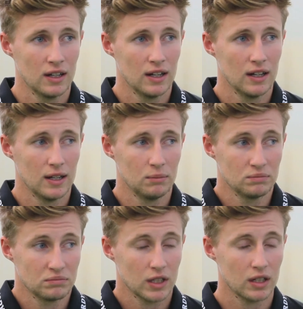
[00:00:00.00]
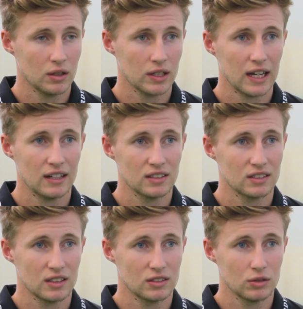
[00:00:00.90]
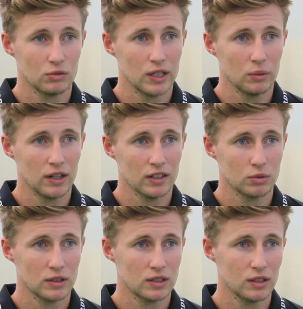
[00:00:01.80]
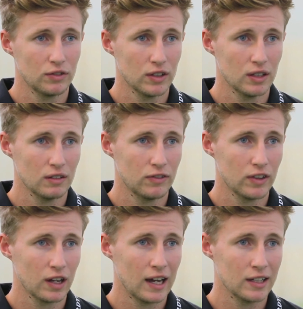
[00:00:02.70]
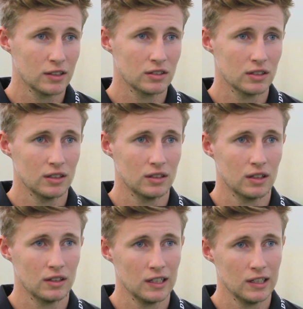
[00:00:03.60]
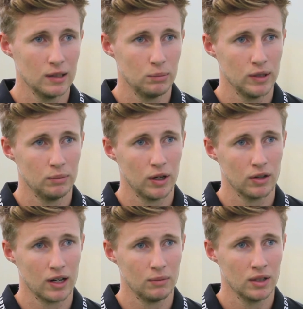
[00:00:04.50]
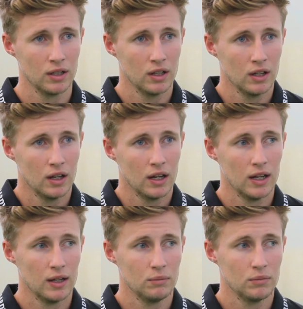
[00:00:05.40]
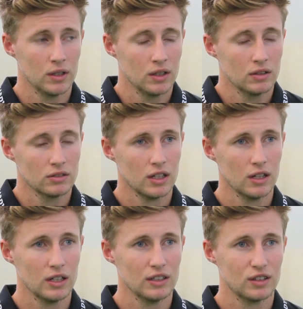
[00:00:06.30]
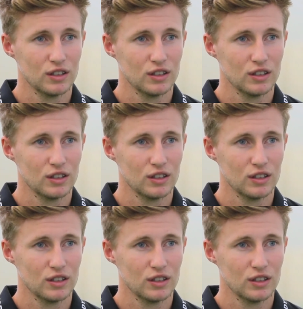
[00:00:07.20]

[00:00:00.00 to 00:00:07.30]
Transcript: um, who again has, done really well this winter for the, for the Lions and, and the EDP programme. Um, so it's,